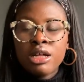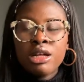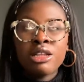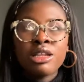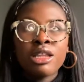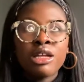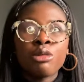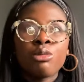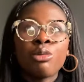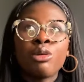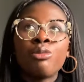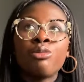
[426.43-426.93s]

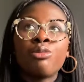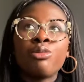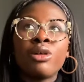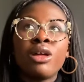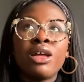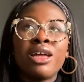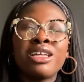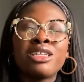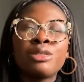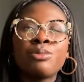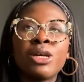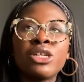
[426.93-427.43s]
like we've,
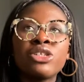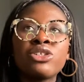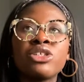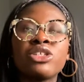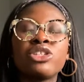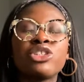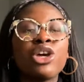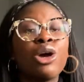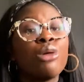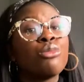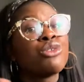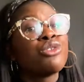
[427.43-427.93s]
especially
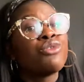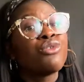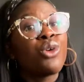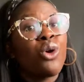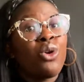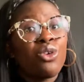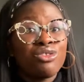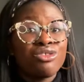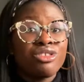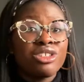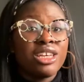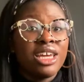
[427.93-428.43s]
in terms of
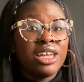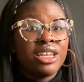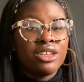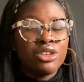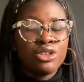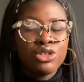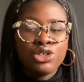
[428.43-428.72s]
content.